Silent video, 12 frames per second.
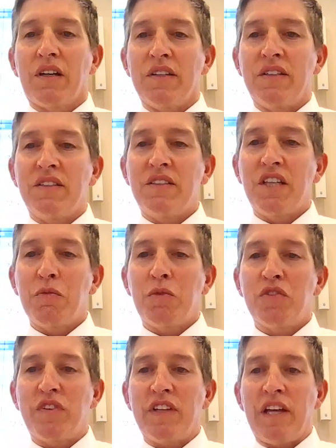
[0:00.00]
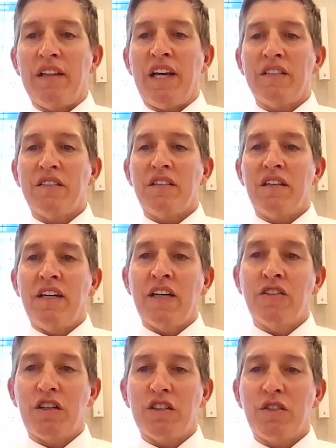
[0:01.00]
This table is from that last study I
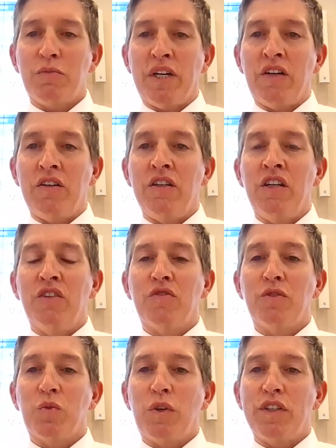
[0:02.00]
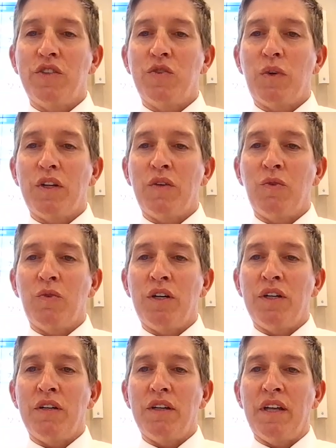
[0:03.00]
talked about from
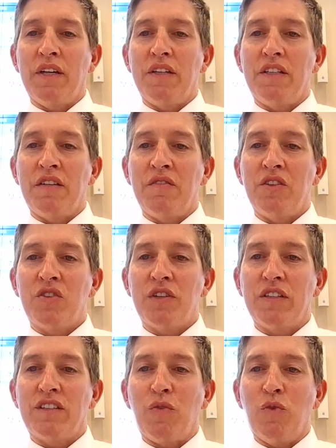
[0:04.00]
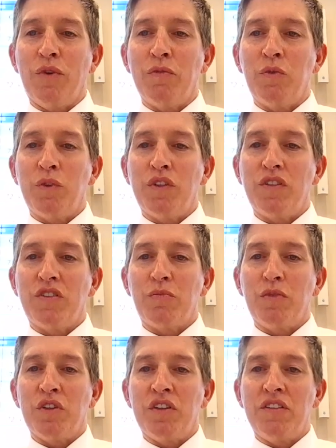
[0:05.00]
2021, and it demonstrates that women with
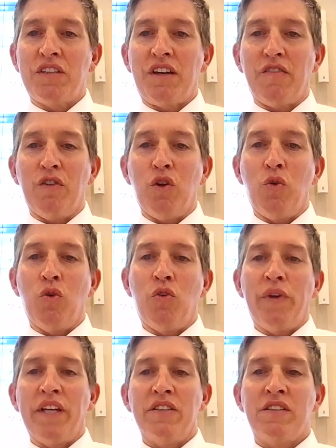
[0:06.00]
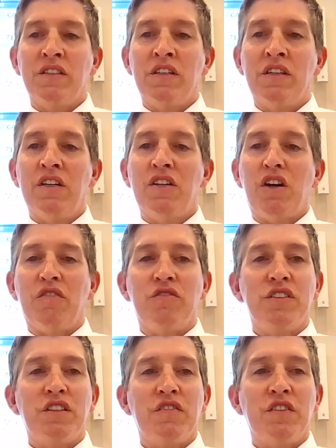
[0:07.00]
disabilities have lower rates of
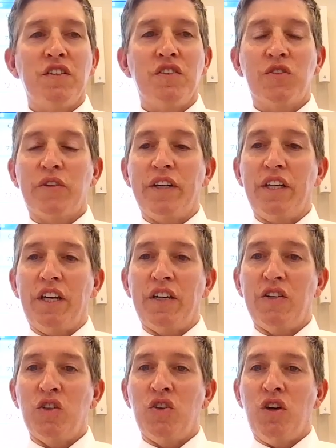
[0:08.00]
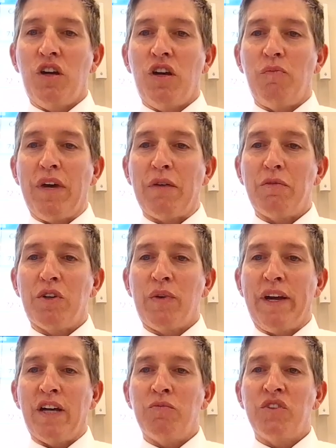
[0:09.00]
receiving screening,
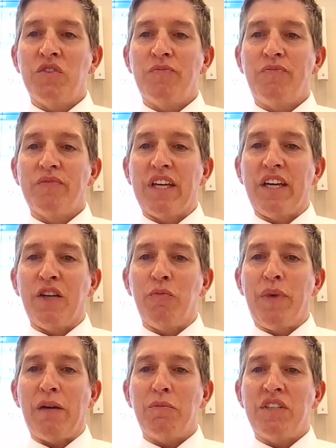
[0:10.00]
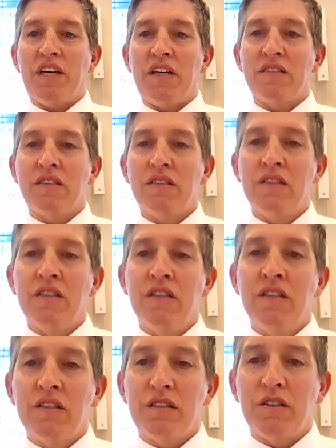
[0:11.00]
mammograms, and Pap tests.
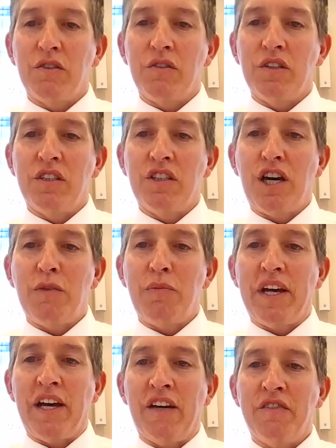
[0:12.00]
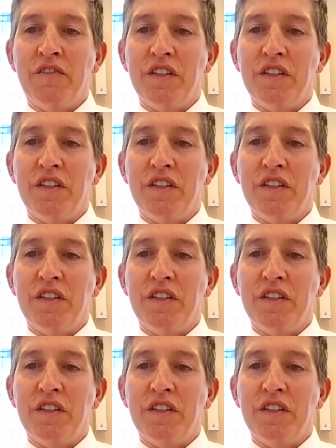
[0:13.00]
So the top half